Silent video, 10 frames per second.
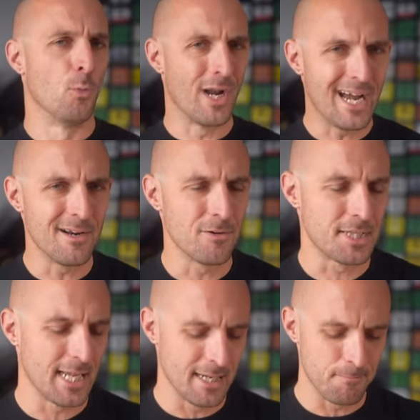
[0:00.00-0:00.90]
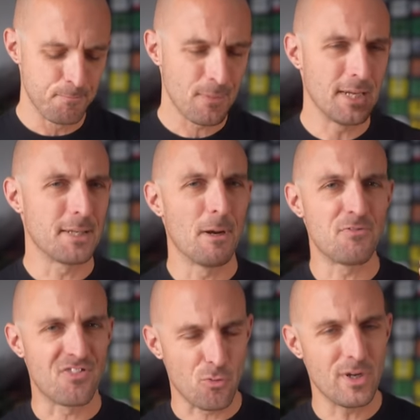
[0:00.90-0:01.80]
what I understand, it's about
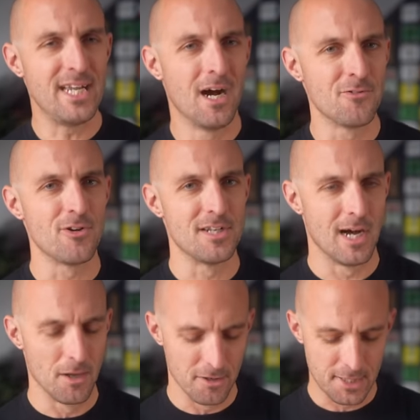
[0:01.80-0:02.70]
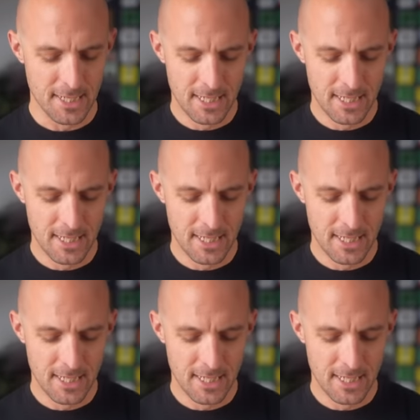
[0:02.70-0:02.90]
$300